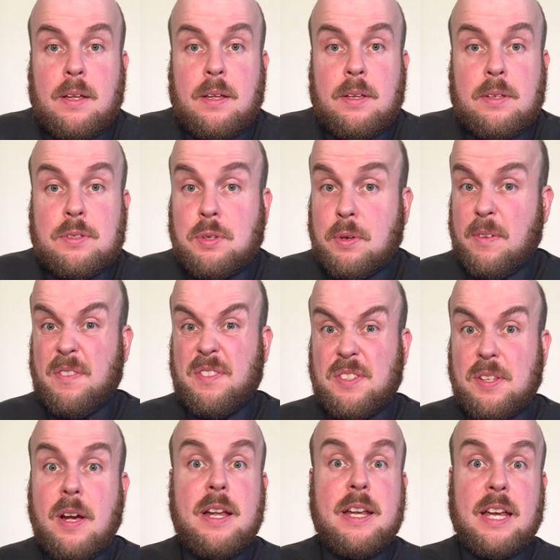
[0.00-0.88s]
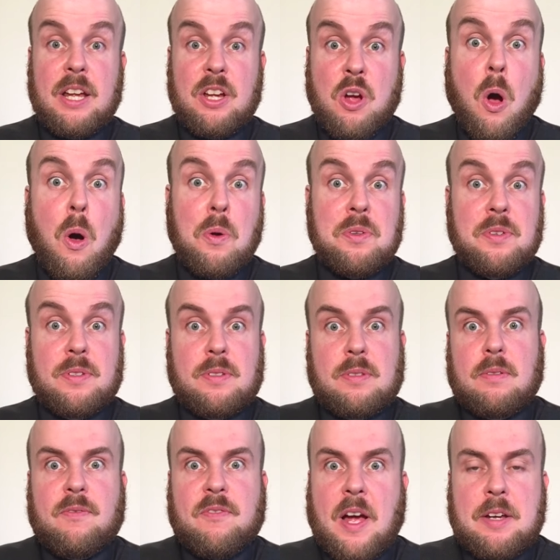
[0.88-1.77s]
So if sine and cos
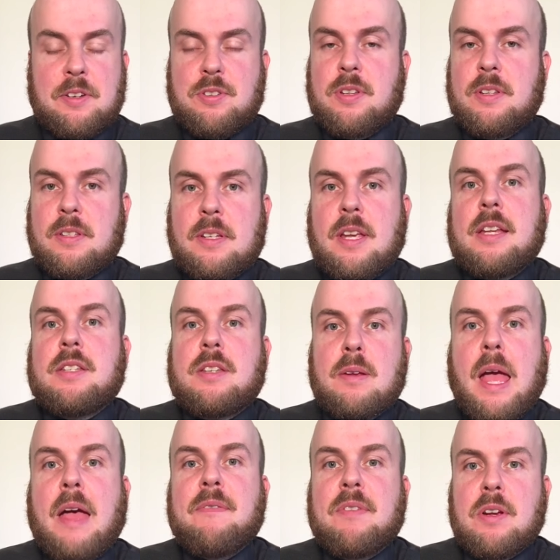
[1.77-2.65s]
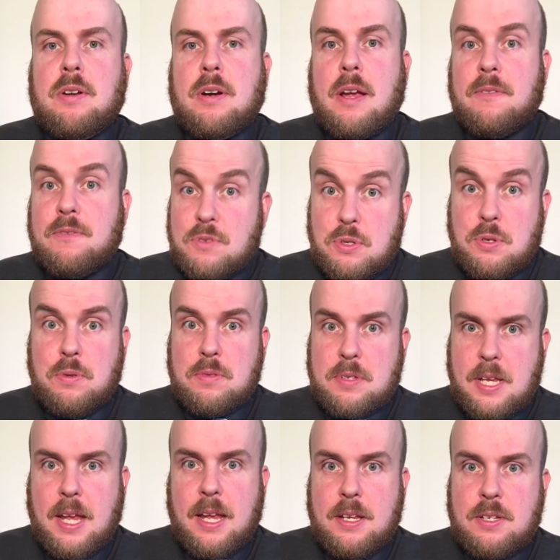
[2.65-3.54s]
functions get to have a graph, do
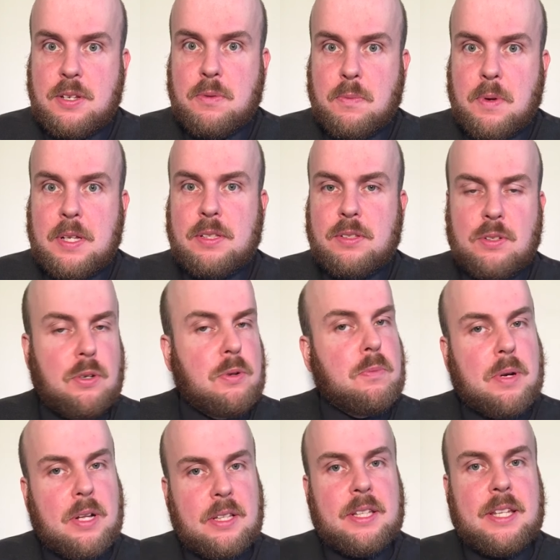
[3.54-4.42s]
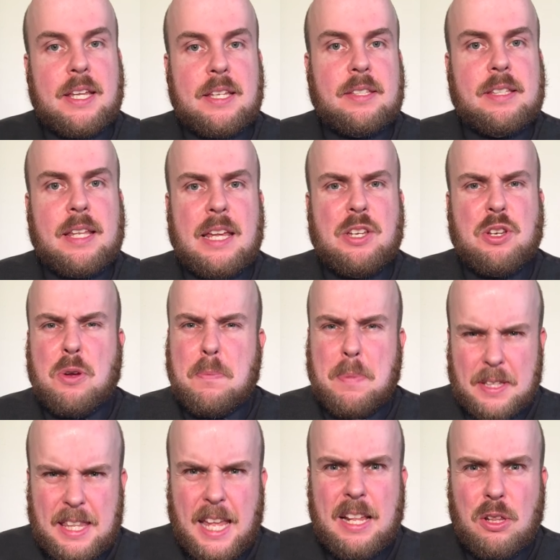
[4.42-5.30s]
tangent ones do? Well, yes they do,
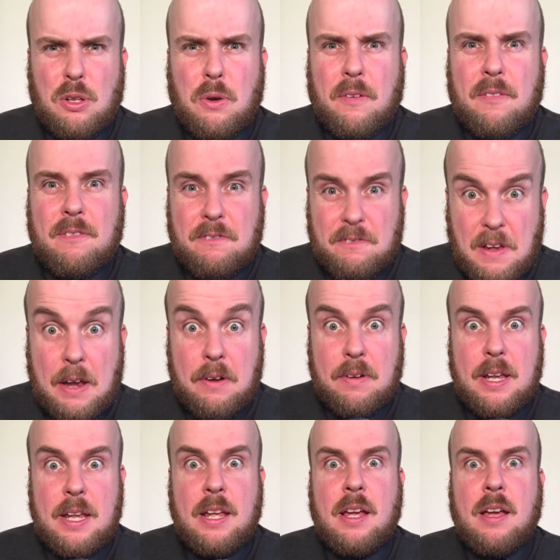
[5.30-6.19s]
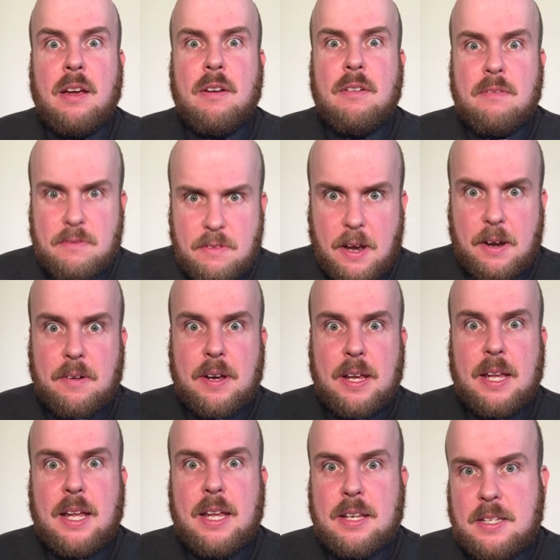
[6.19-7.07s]
but they look very,
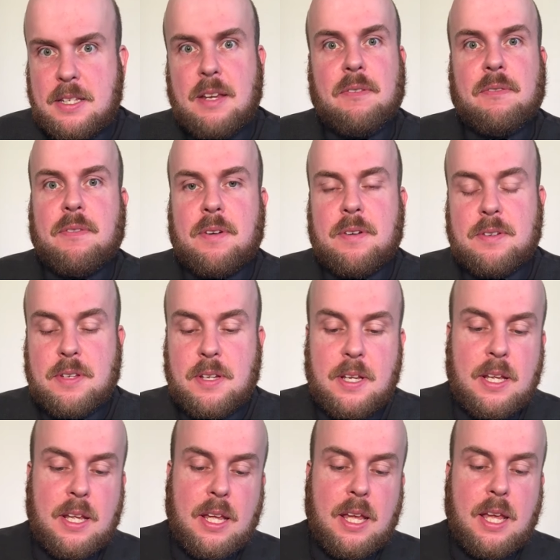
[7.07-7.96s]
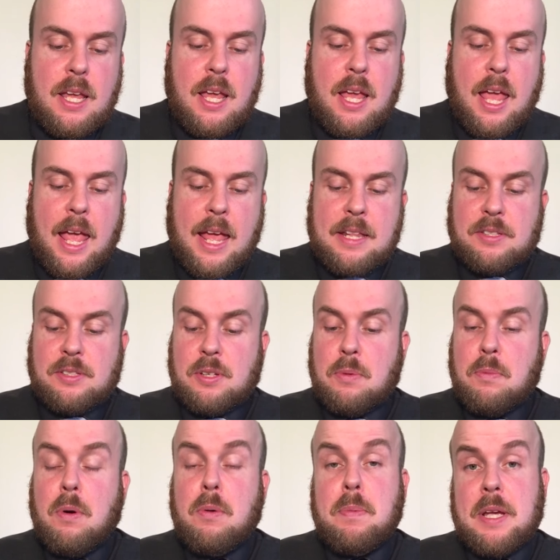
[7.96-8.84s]
very different. And so
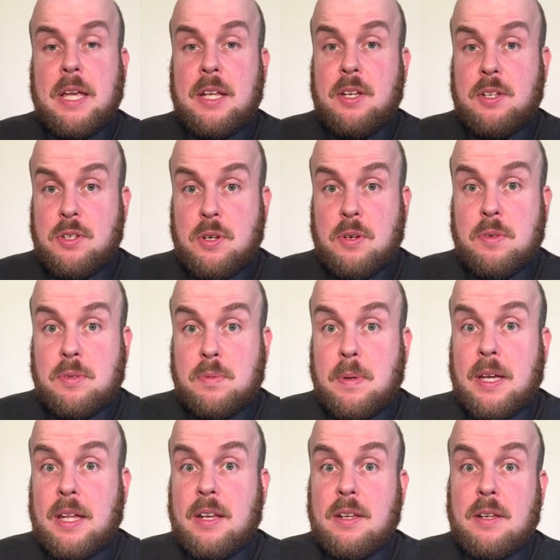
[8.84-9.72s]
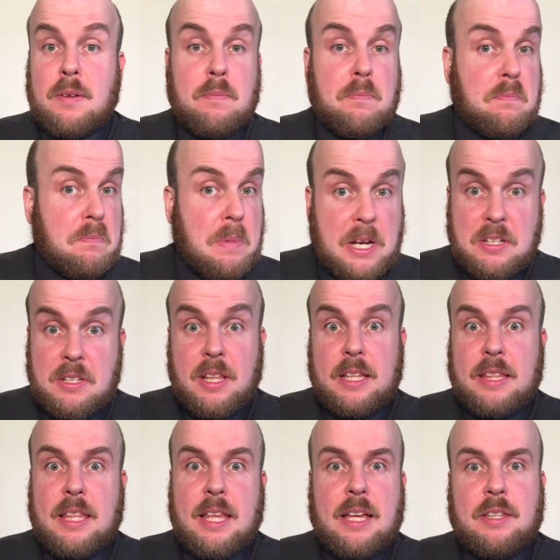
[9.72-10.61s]
what we're going to do is we're going to, much
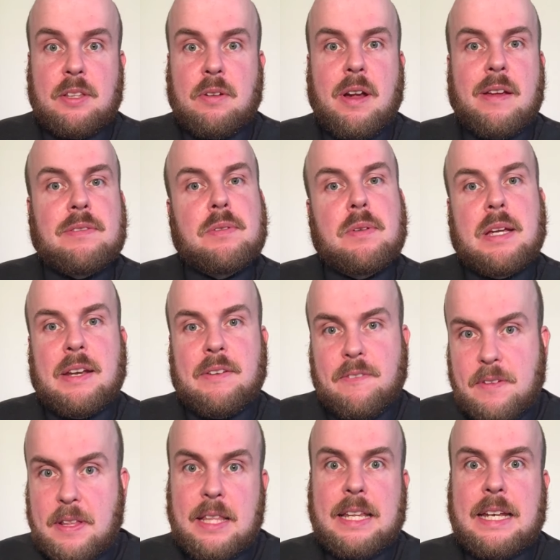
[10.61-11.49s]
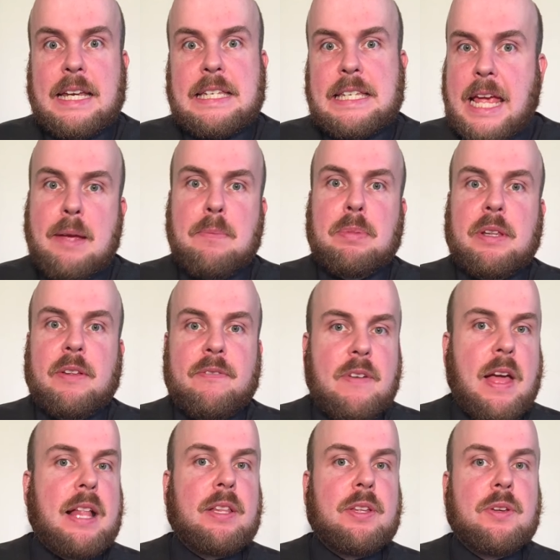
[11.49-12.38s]
like the other graphs, we're going to fill in a table of
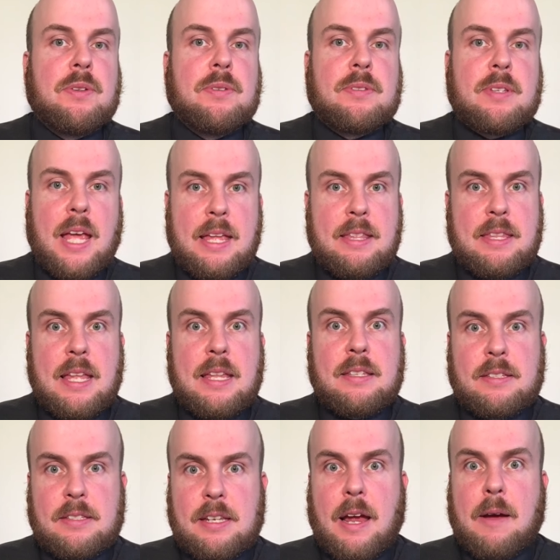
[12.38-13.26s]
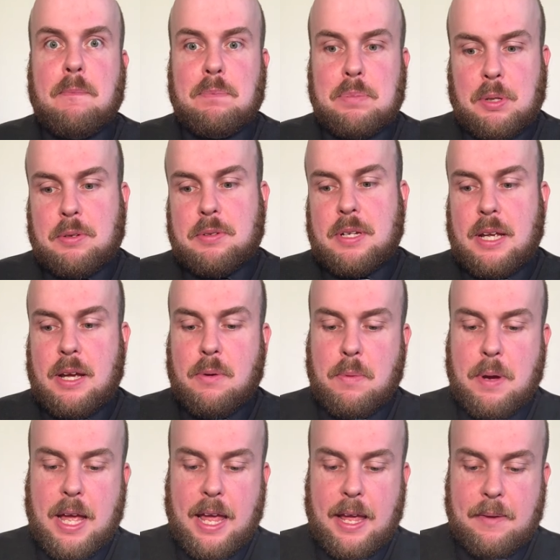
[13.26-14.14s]
values and then start plotting
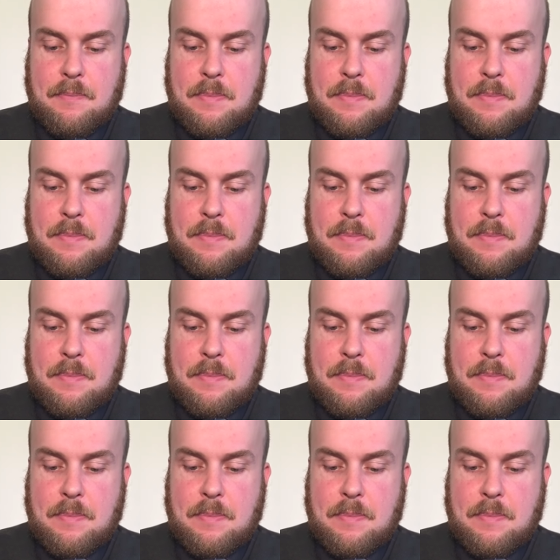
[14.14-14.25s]
away.